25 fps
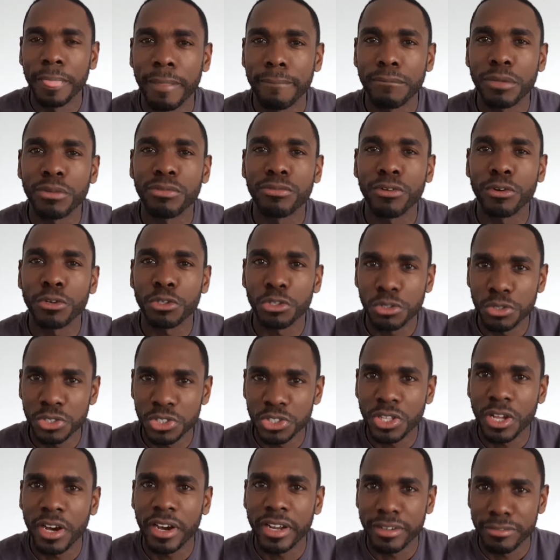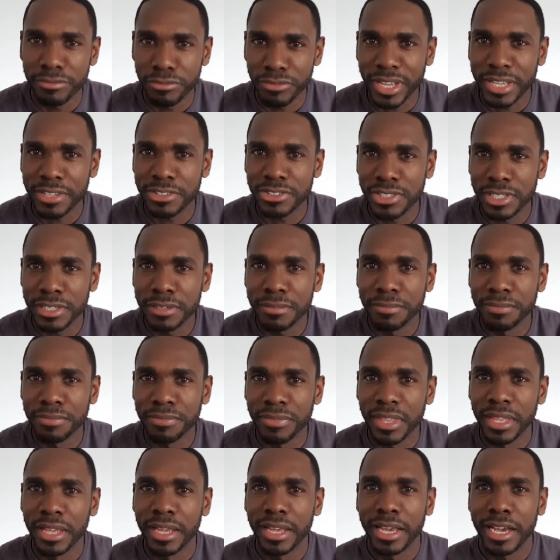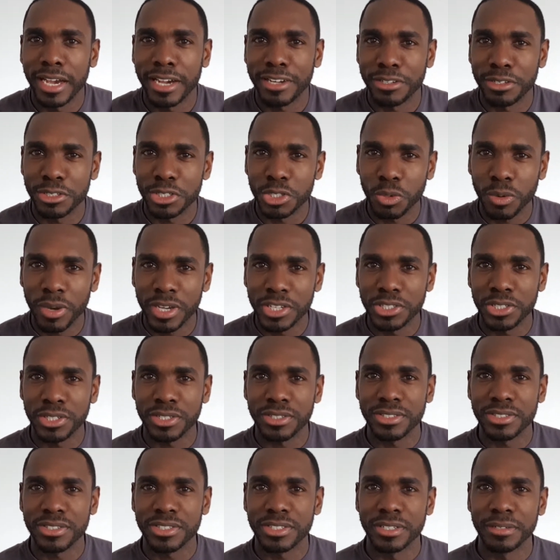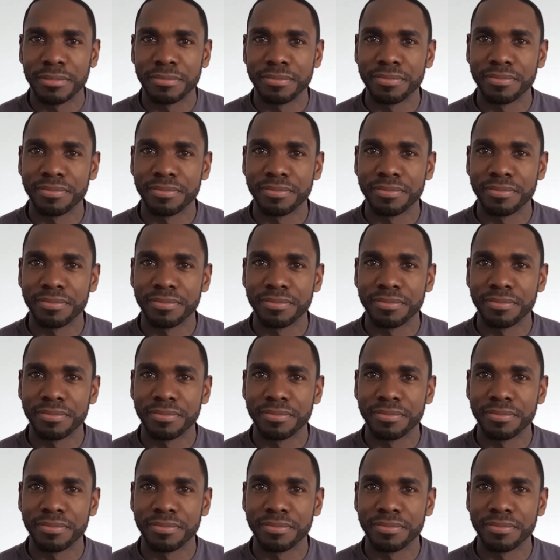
before you start investing, and those questions